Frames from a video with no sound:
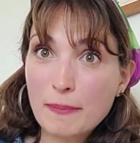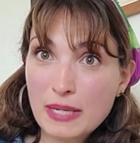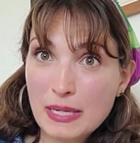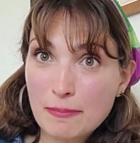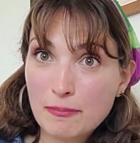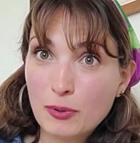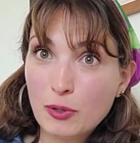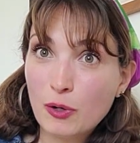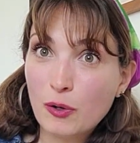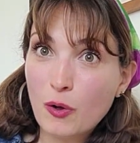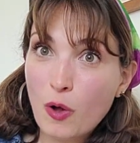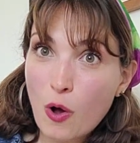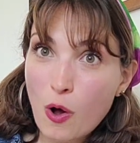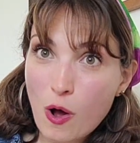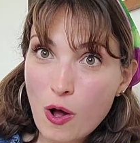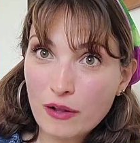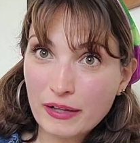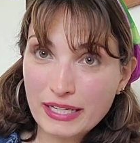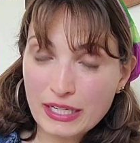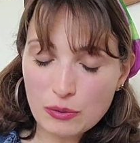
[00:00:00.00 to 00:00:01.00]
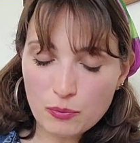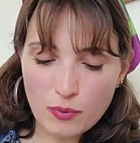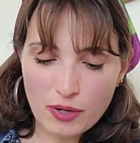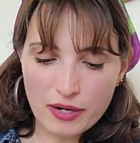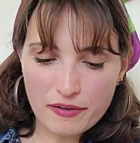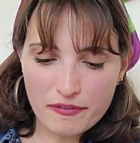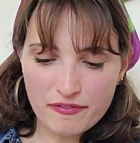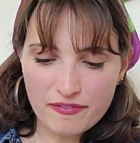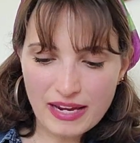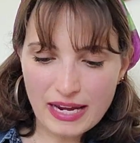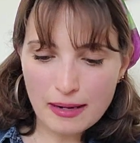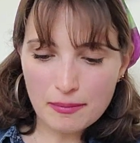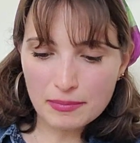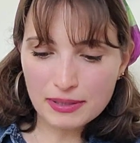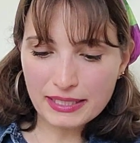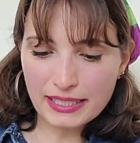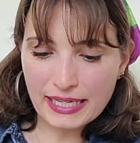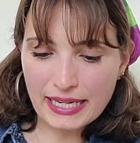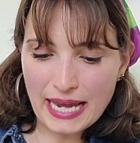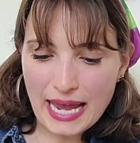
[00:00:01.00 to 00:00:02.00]
people all in one
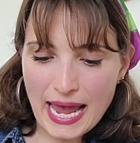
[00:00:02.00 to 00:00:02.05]
family,